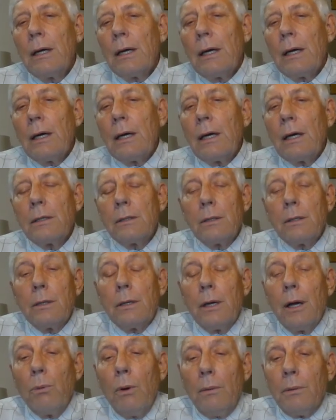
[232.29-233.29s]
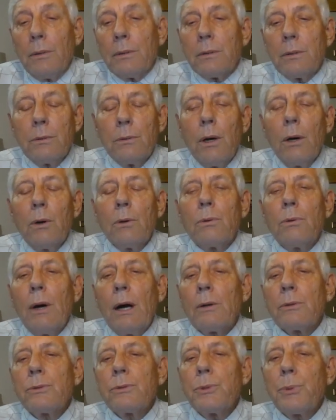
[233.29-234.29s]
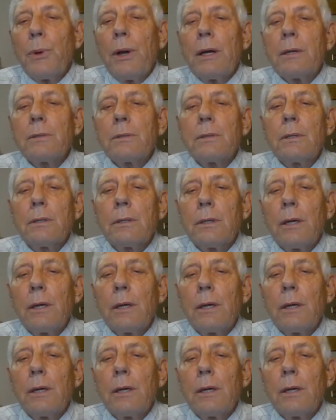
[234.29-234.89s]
a woman. Oh, wow, surprise.